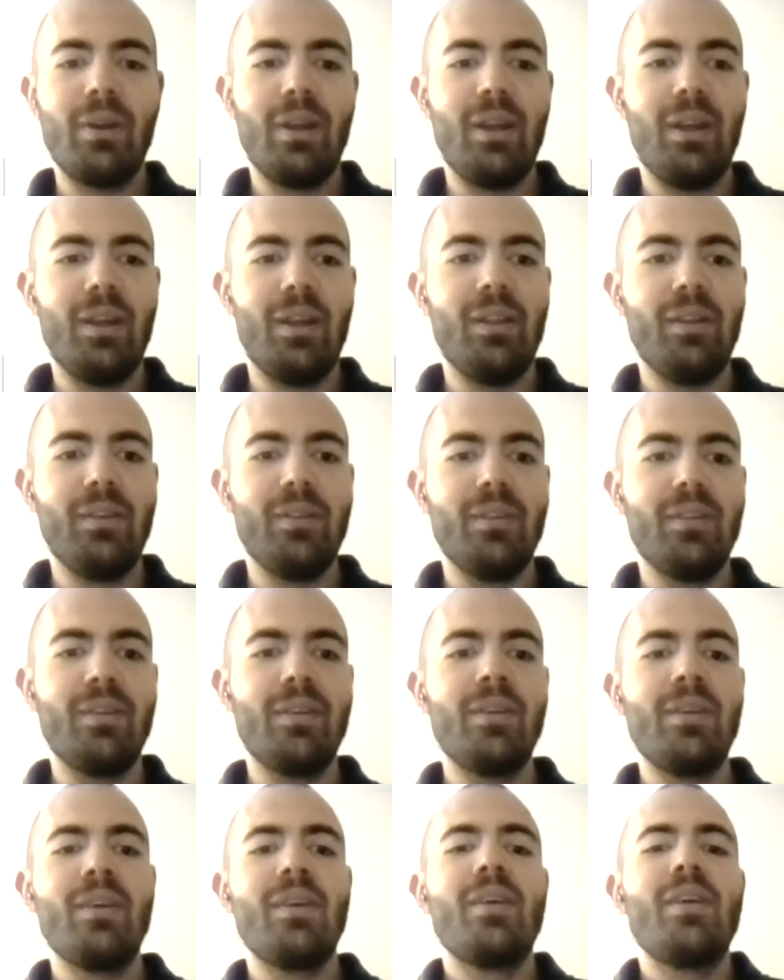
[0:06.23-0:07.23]
And
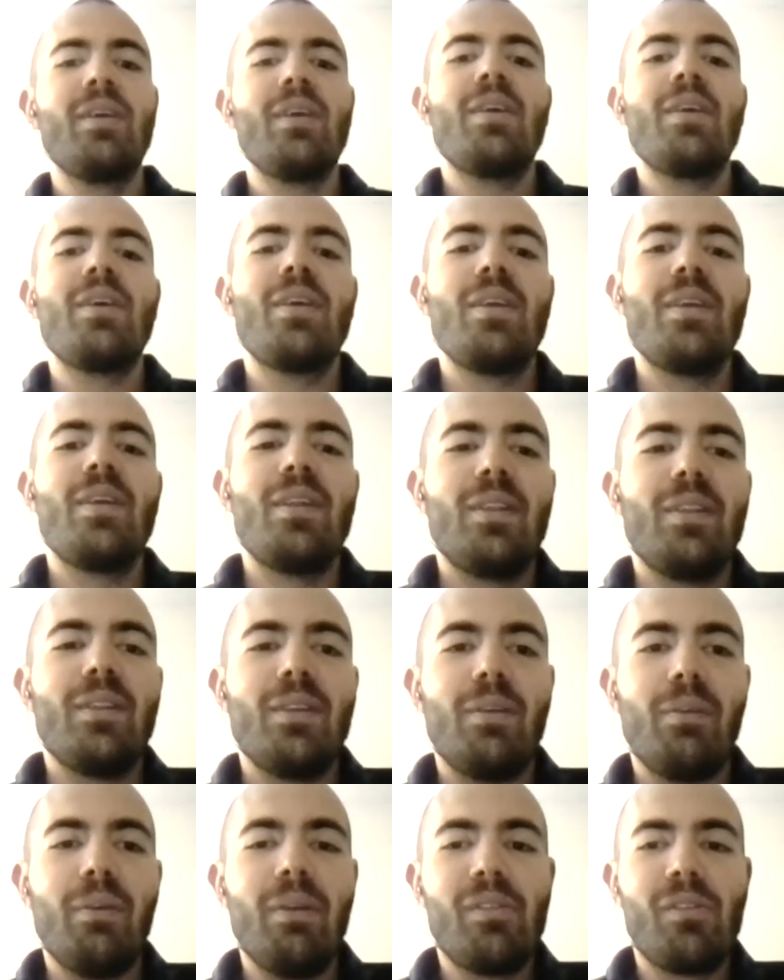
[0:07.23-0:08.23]

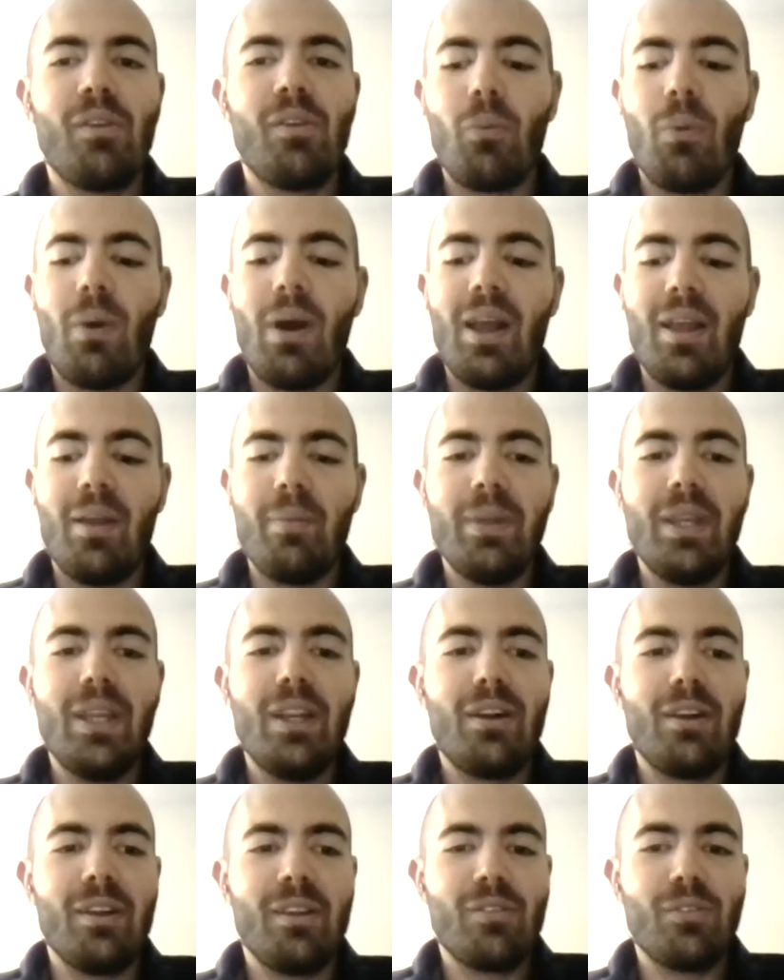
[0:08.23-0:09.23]
the reason why I'm
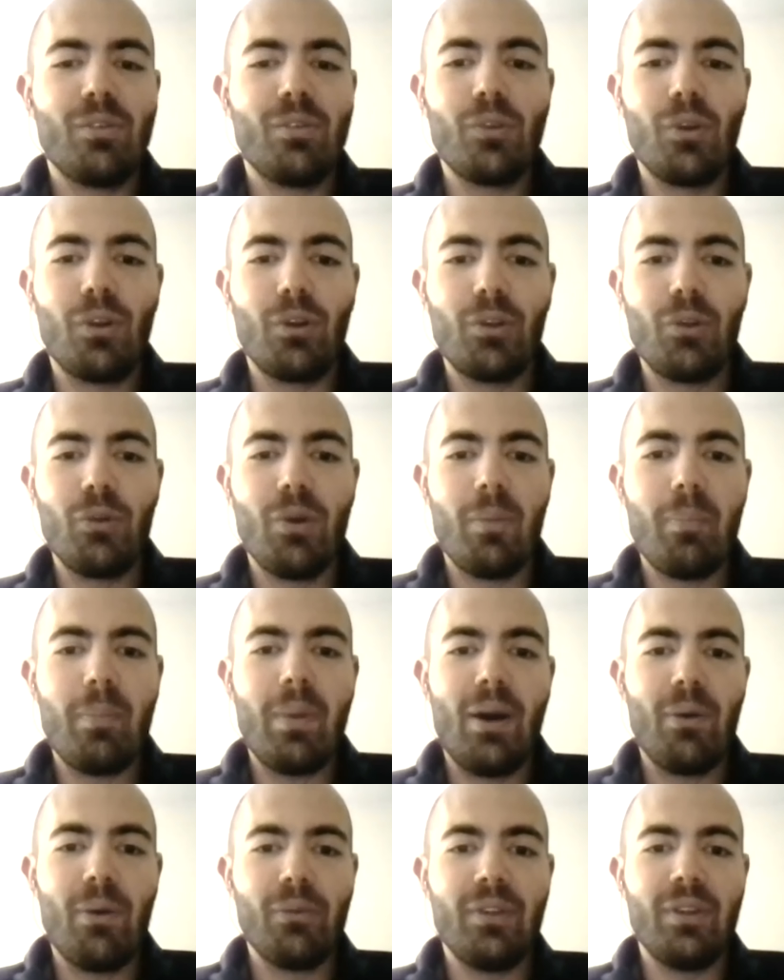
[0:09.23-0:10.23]
here is to talk to you
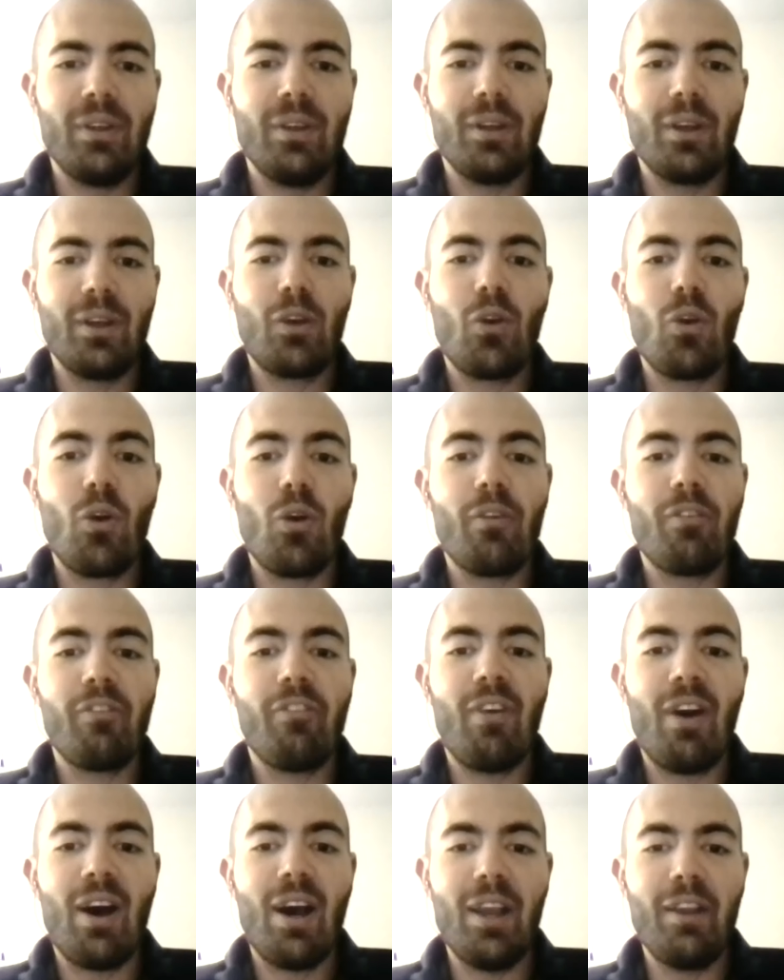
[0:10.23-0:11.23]
about the Core
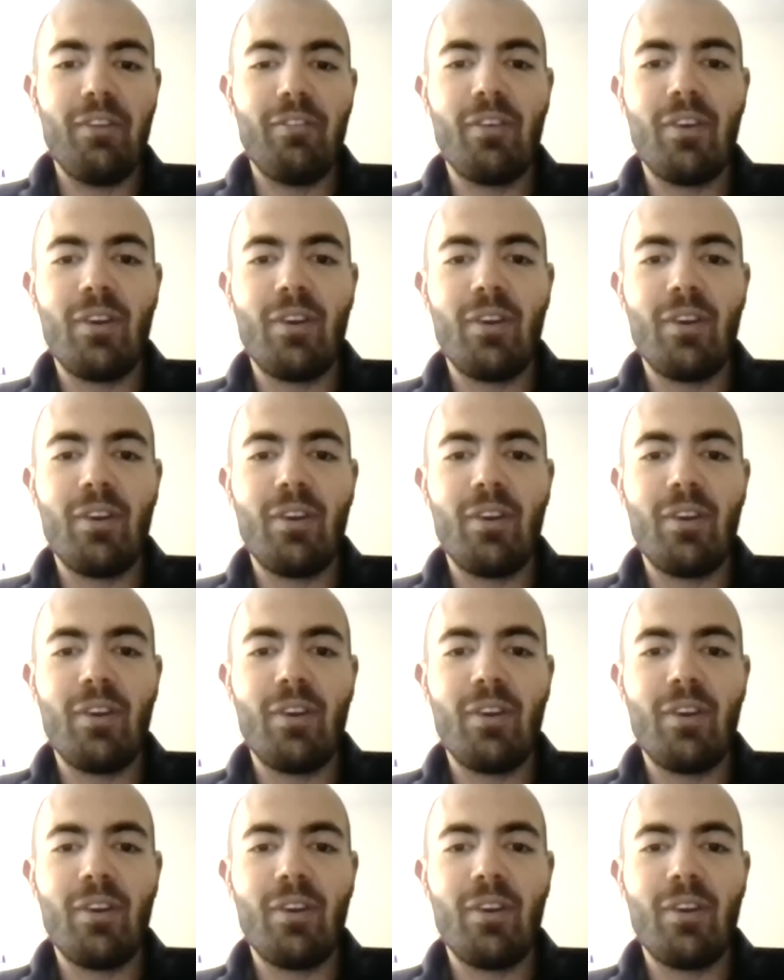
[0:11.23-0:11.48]
5